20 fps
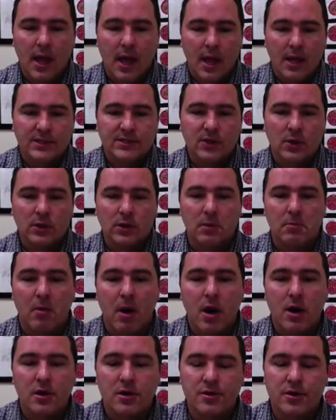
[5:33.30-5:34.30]
So
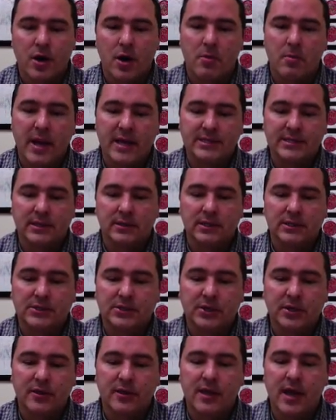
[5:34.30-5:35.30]
Lamarck, though, basically
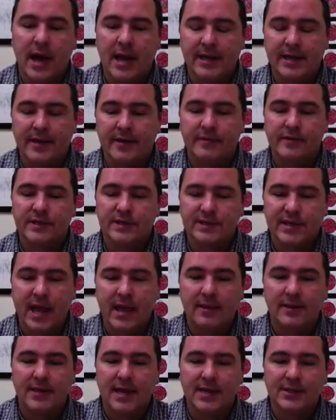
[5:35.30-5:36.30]
took the idea of the
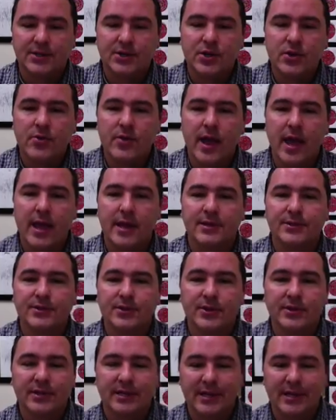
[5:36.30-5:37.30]
scala naturae and turned it